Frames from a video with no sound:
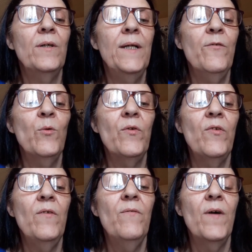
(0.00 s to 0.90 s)
never
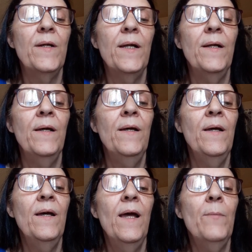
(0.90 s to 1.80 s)
received funding
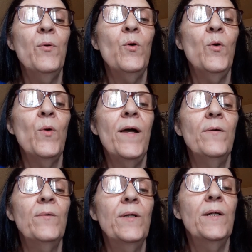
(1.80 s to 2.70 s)
and broke
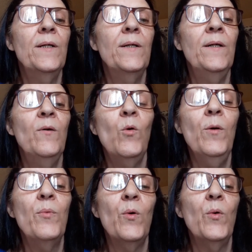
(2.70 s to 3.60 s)
ground
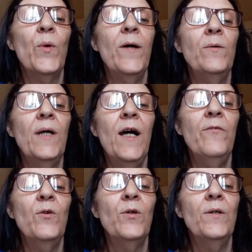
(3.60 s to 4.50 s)

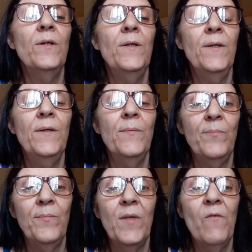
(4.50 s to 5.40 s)
after
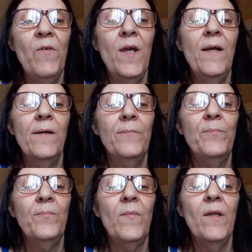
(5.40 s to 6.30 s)
the fake
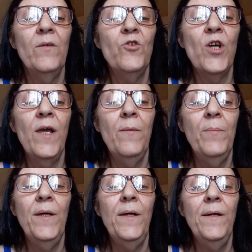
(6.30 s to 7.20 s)

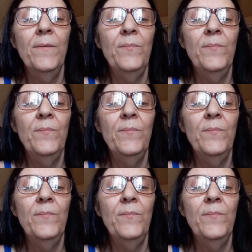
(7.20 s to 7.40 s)
JBDEN